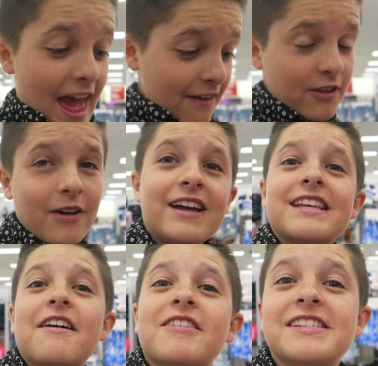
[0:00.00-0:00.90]
If film. you guys
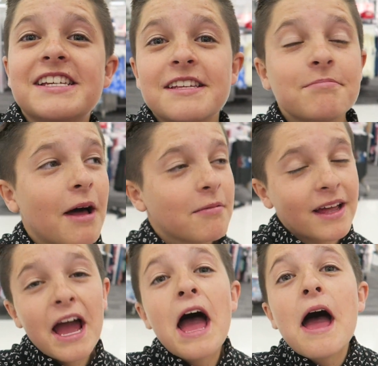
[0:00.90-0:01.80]
ever see us in
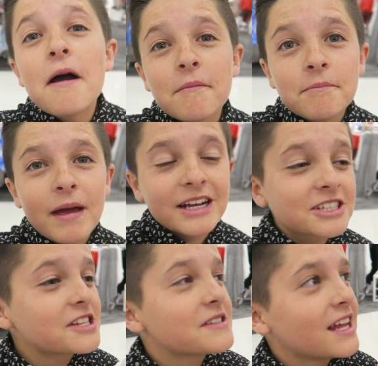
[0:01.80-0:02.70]
public, make
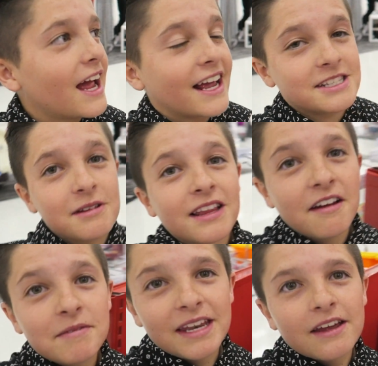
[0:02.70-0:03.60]
sure you say hi because we
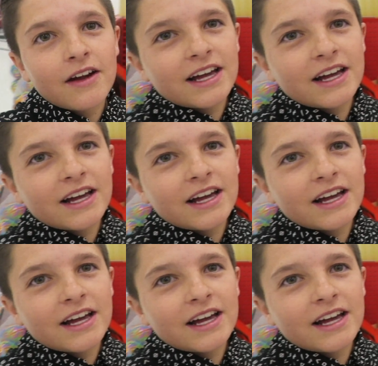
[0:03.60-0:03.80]
love meeting you